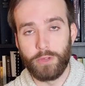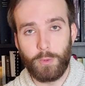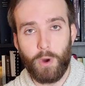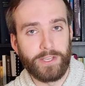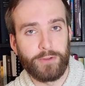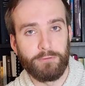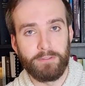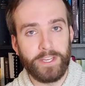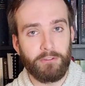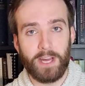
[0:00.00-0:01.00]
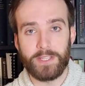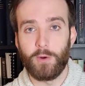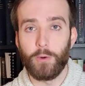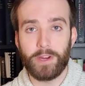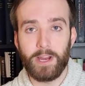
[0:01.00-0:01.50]
only want to read
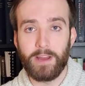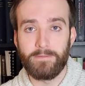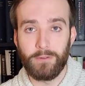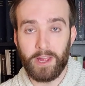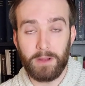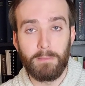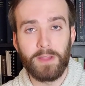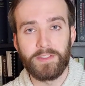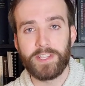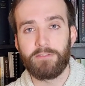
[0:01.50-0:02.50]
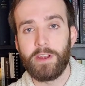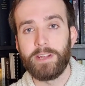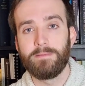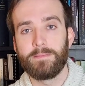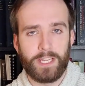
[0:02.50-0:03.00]
Krasznahorkai for like a month
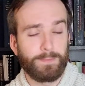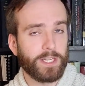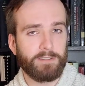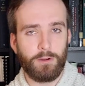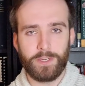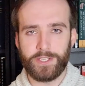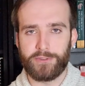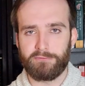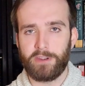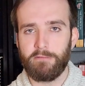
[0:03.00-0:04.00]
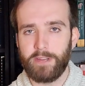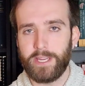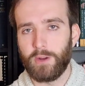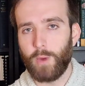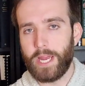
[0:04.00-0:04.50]
straight. His books are always
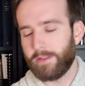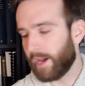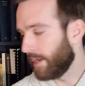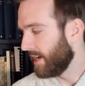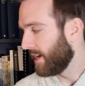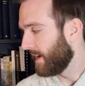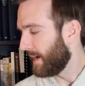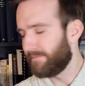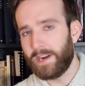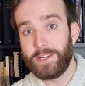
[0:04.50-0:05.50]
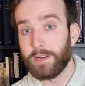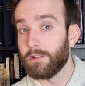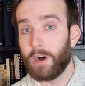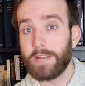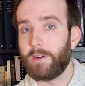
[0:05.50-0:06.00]
dreary in a way that I'm finding a
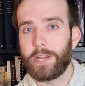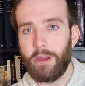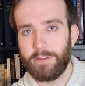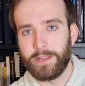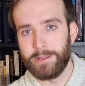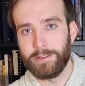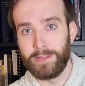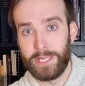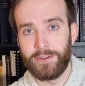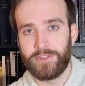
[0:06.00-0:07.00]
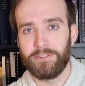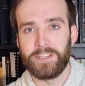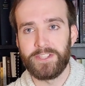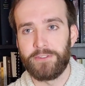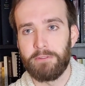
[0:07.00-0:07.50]
lot of Hungarian literature
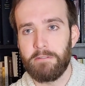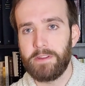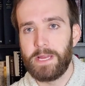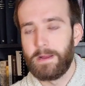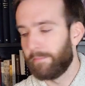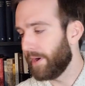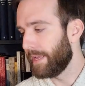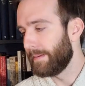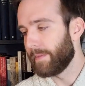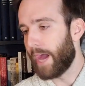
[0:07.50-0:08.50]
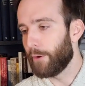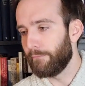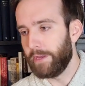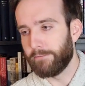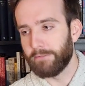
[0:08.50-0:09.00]
is dreary, but I
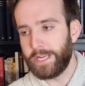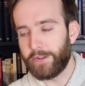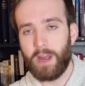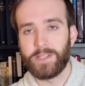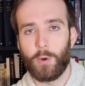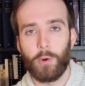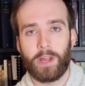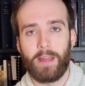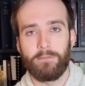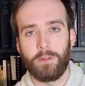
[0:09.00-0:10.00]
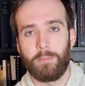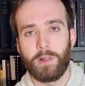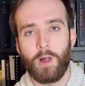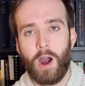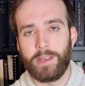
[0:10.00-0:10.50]
don't really read Krasznahorkai for the
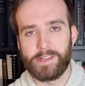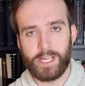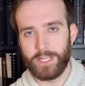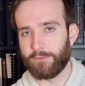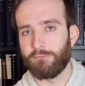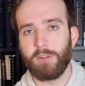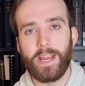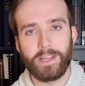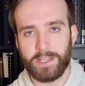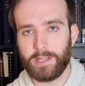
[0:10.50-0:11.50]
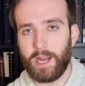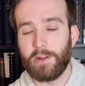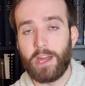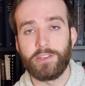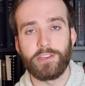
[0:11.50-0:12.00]
plot. It's his writing
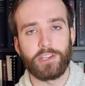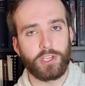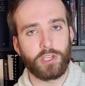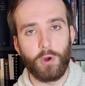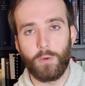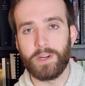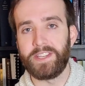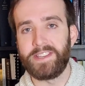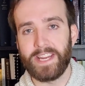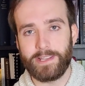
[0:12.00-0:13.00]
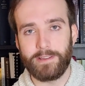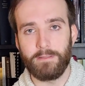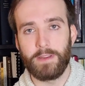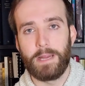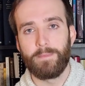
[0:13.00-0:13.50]
style that is just so
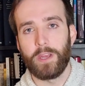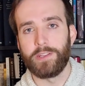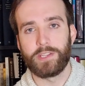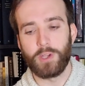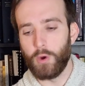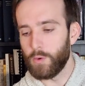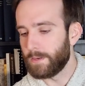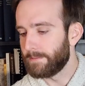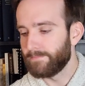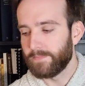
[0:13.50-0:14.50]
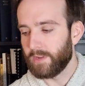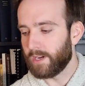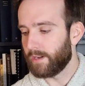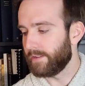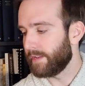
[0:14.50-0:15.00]
addictive and so
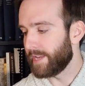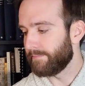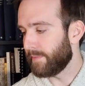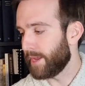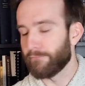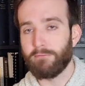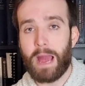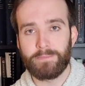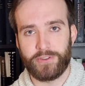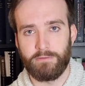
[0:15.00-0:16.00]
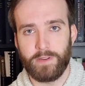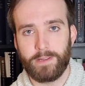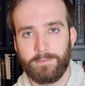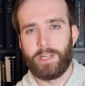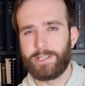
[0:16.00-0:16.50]
uh, en
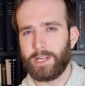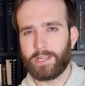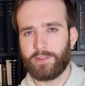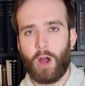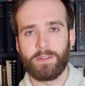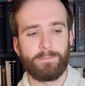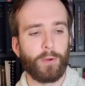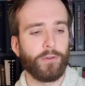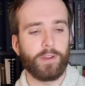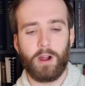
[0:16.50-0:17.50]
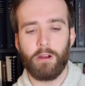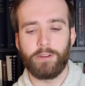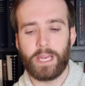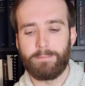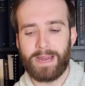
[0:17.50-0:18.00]
enrapturing. He's like Thomas
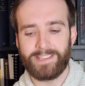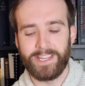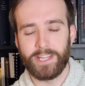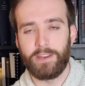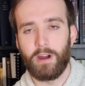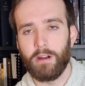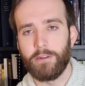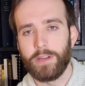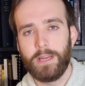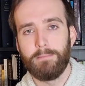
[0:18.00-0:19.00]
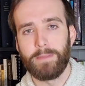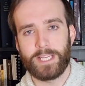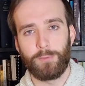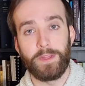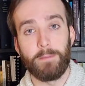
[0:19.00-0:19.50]
Bernhard and Matthias Ennard
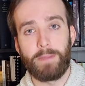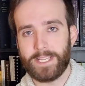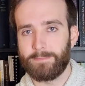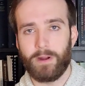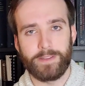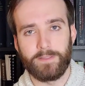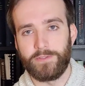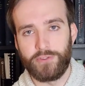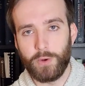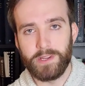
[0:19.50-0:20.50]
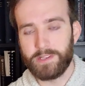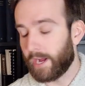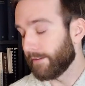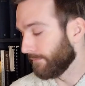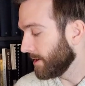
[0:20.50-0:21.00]
mixed with the best parts of
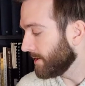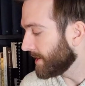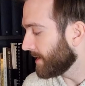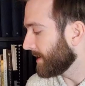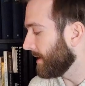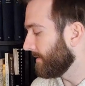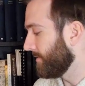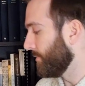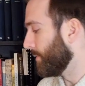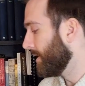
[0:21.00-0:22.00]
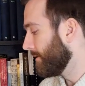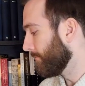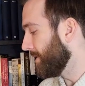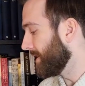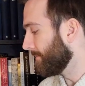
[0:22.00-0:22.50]
Joyce. I really got to get to
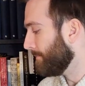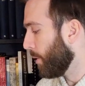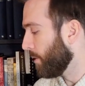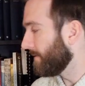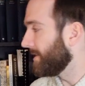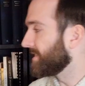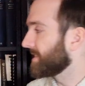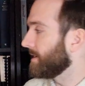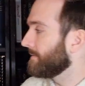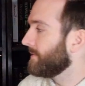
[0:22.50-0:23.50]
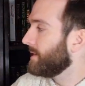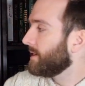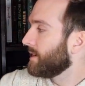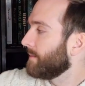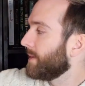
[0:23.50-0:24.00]
reading more of his stuff.
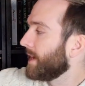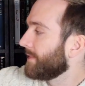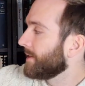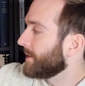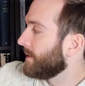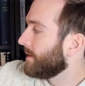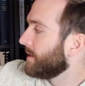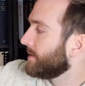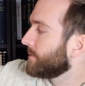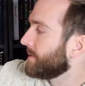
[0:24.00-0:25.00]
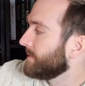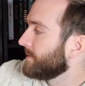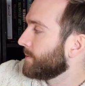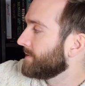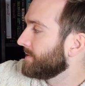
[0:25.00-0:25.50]
Um, and I think in
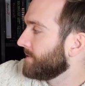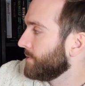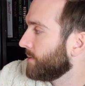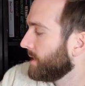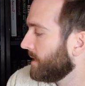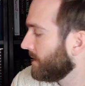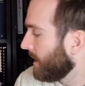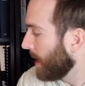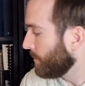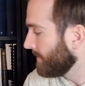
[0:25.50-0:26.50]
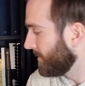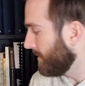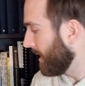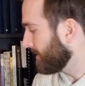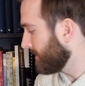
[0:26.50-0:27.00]
twenty twenty-two, I will
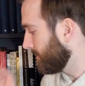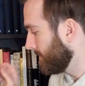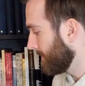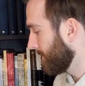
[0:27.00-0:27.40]
do that.